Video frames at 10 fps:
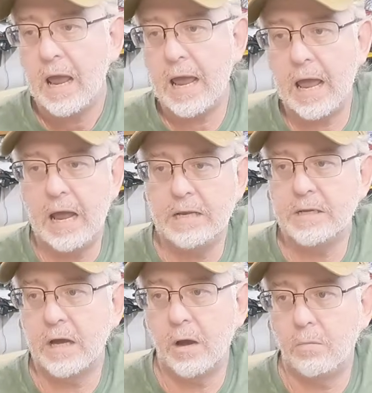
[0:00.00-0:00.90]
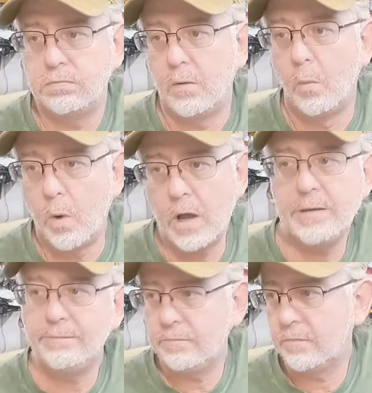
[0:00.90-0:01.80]
And
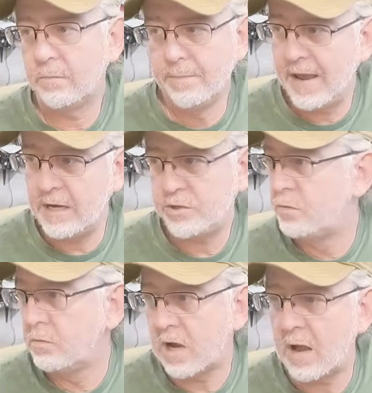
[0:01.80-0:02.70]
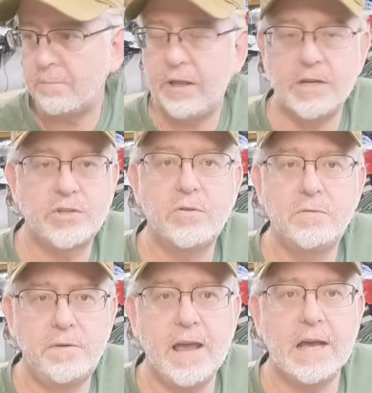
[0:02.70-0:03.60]
one made it too complex too
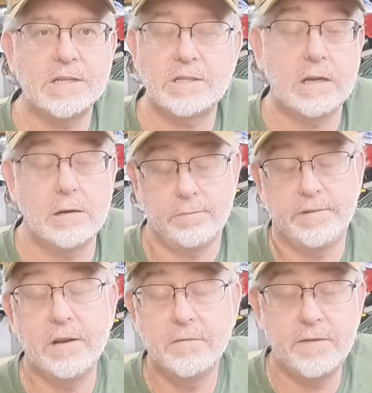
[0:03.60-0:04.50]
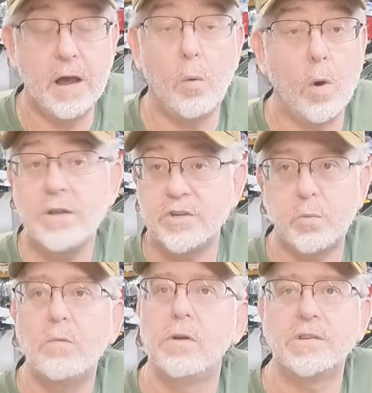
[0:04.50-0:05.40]
fast and it didn't fail. One just
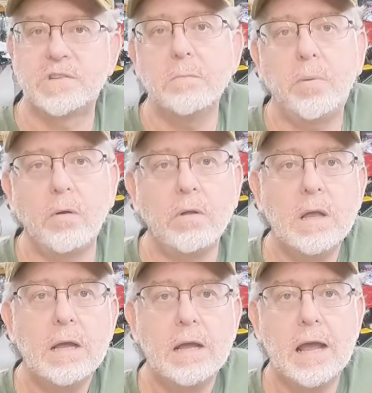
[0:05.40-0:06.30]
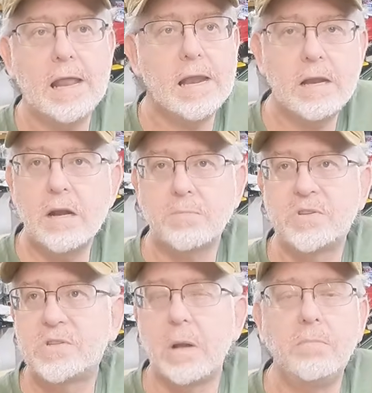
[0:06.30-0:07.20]
went real simple and ended up
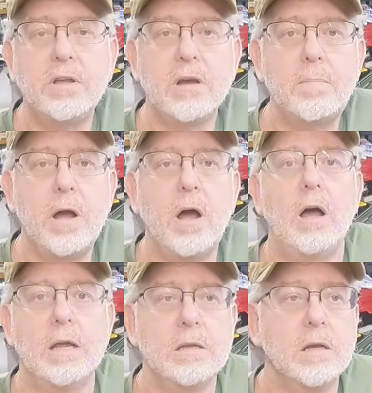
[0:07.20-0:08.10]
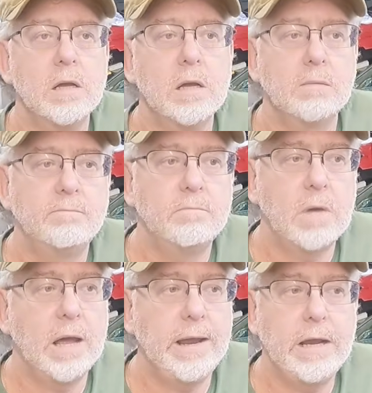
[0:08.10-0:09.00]
stumbling upon
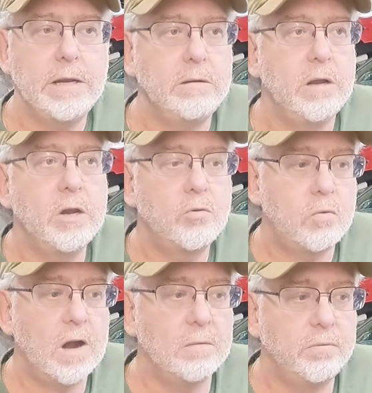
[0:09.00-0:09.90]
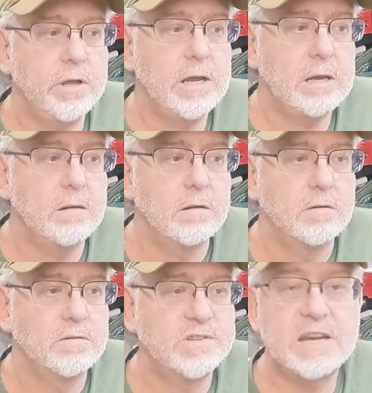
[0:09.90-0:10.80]
a incredibly
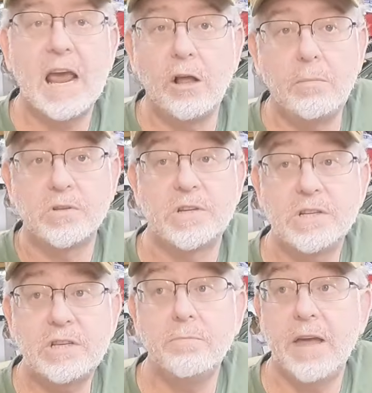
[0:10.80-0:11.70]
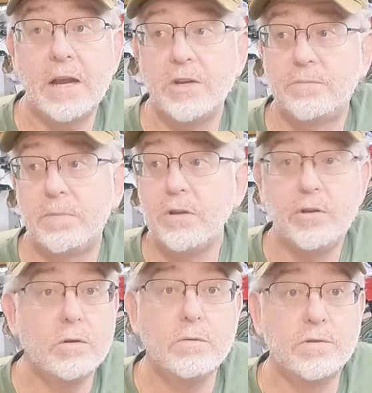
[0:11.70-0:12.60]
scalable system that has been
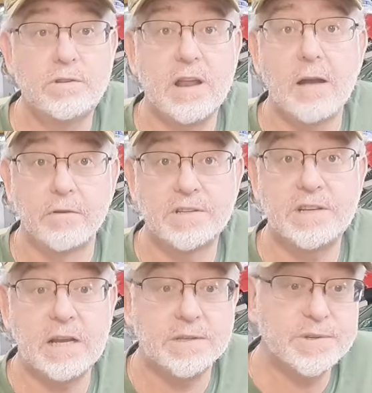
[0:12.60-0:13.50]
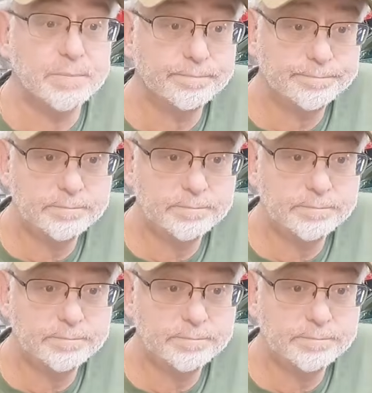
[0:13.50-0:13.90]
used ever since.